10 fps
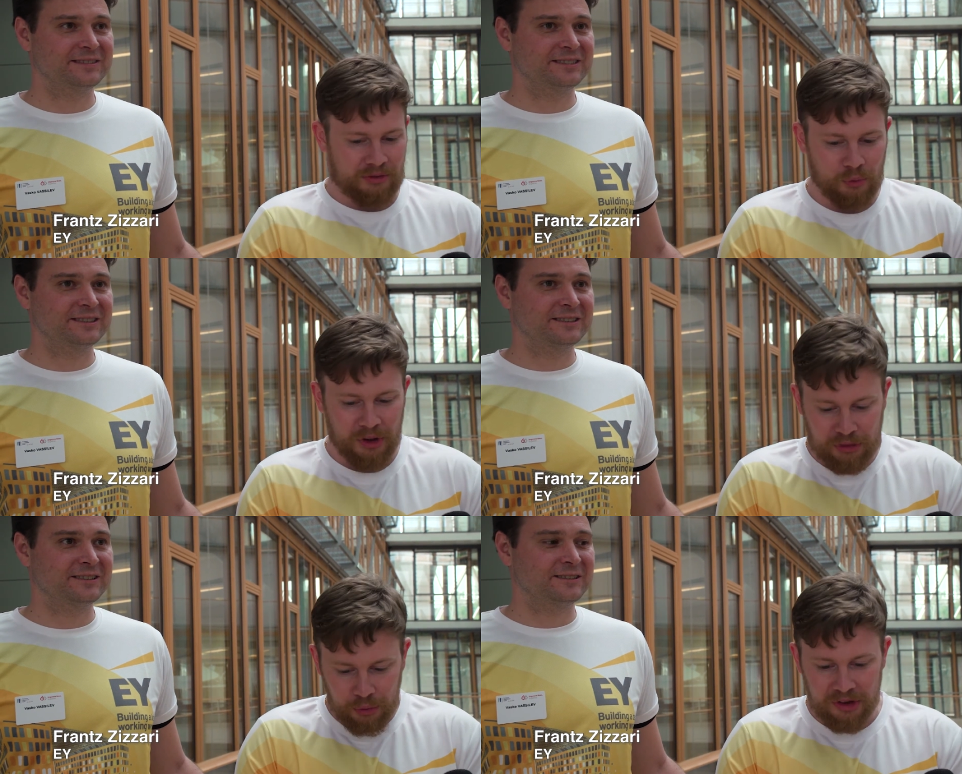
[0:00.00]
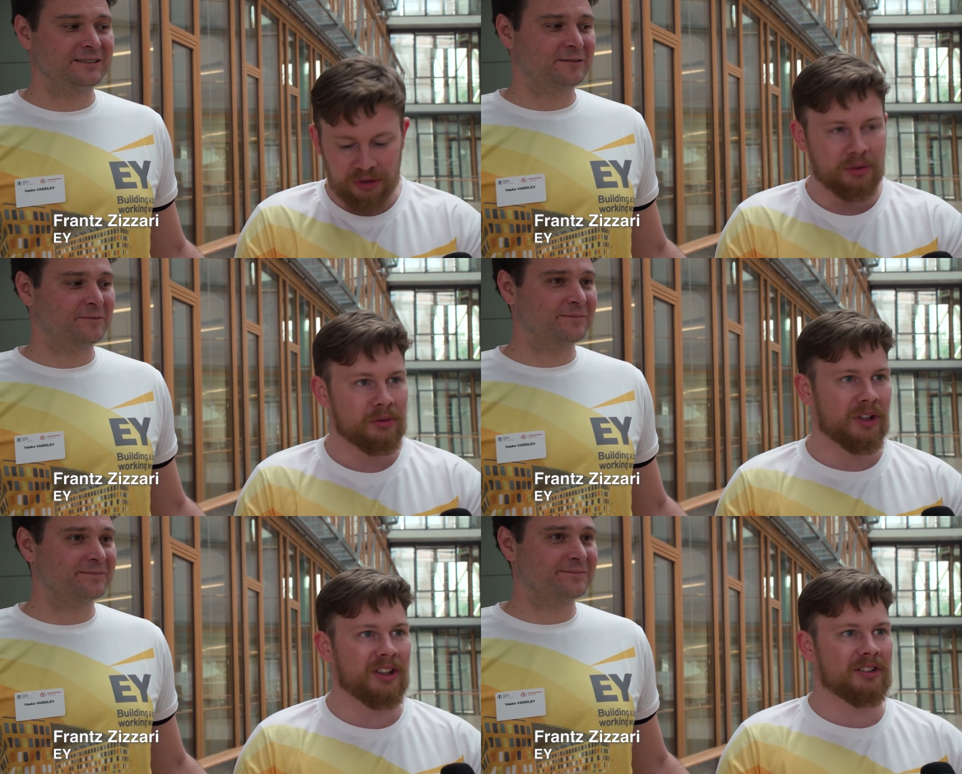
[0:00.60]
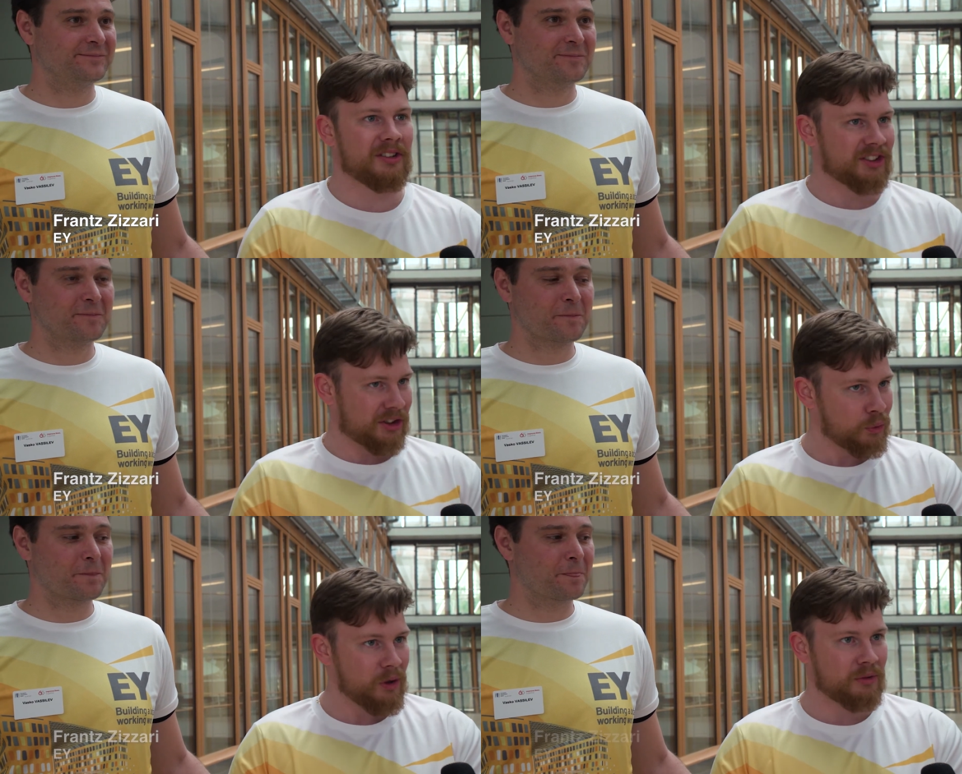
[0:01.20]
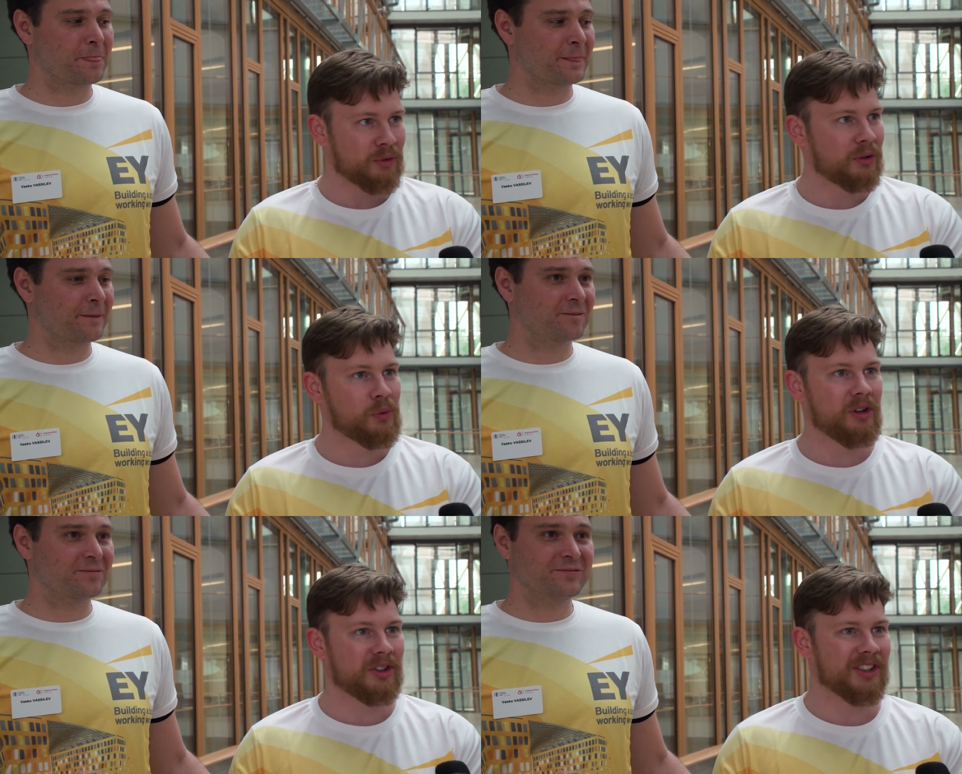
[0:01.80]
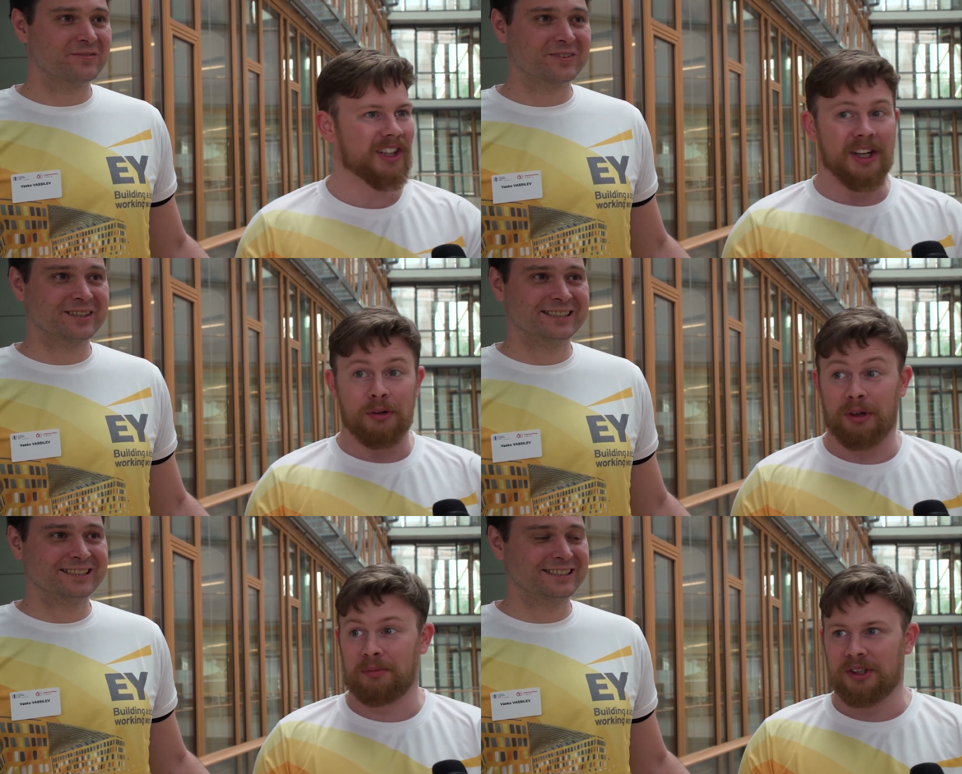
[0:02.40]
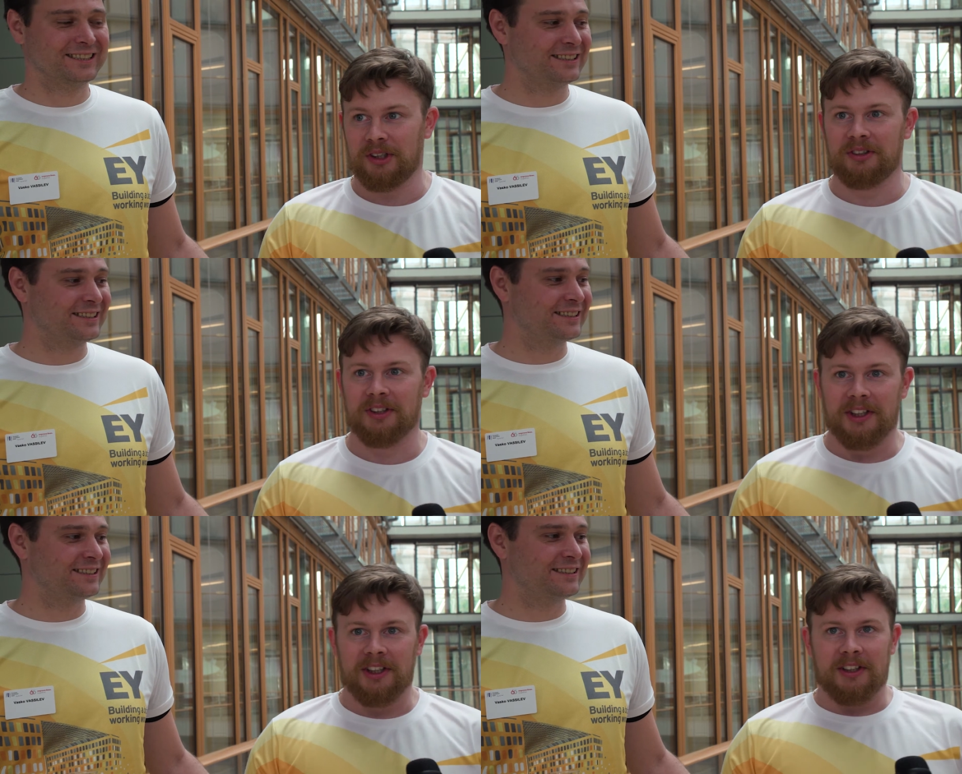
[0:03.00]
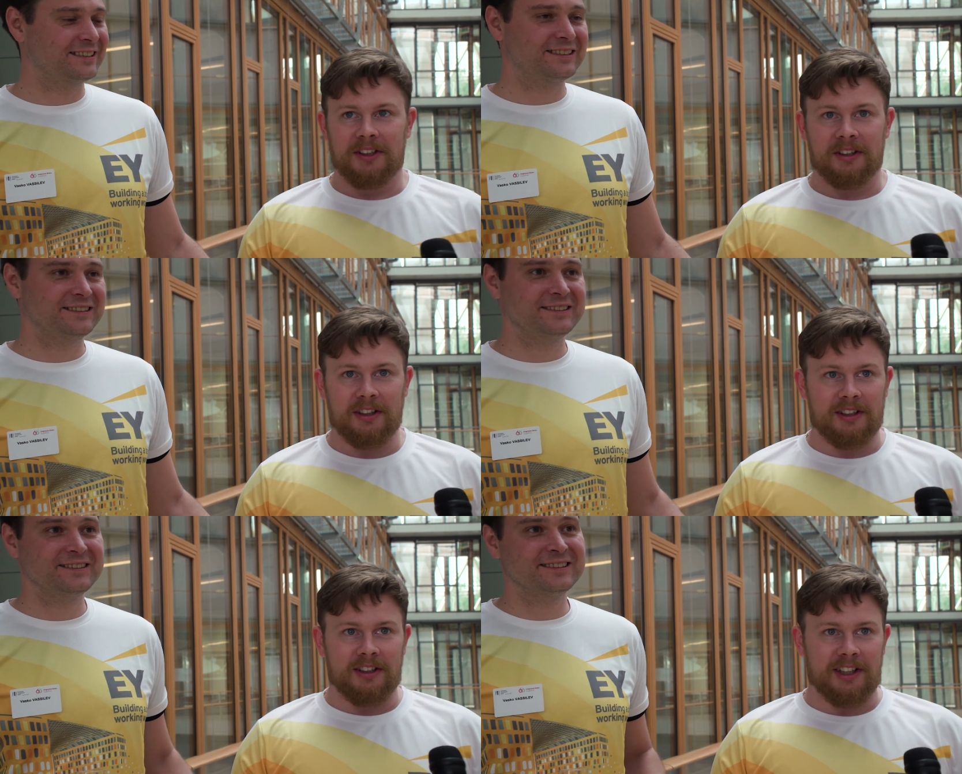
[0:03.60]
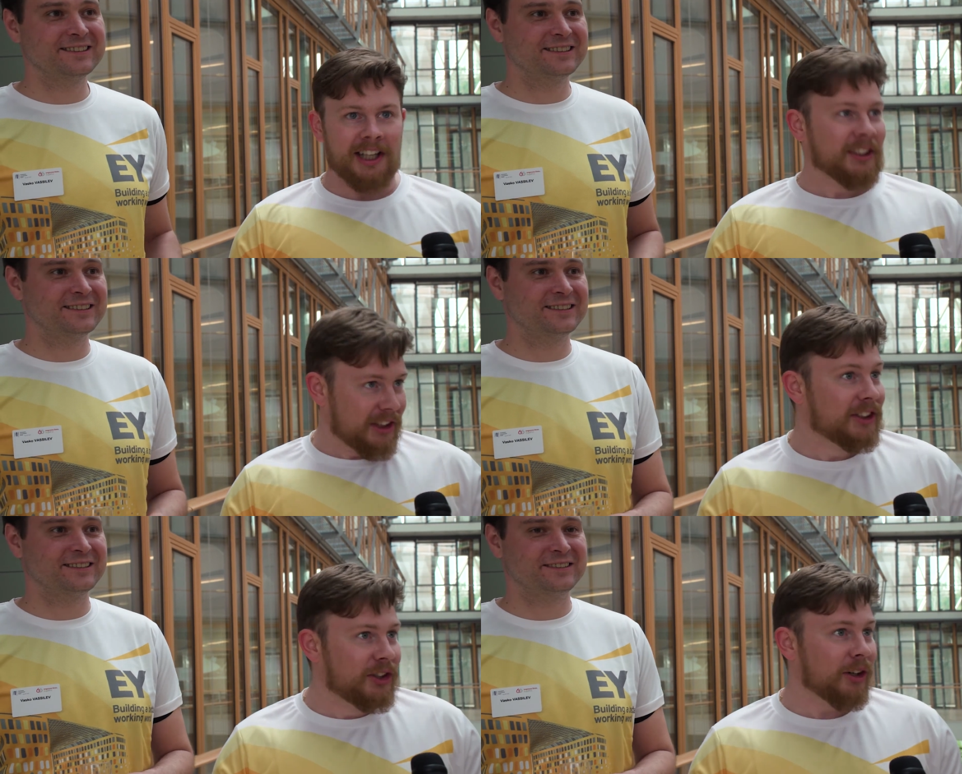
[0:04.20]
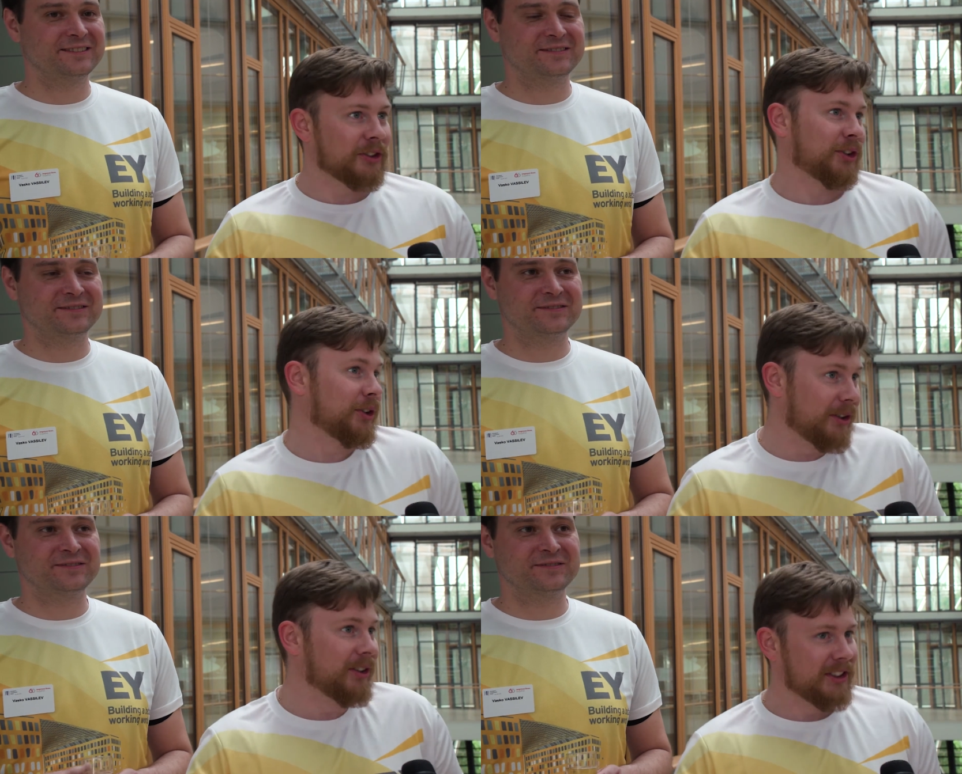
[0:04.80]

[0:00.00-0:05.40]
Speaker 1: what do we do? Does it work? Will it work? Will it be good? And it does, so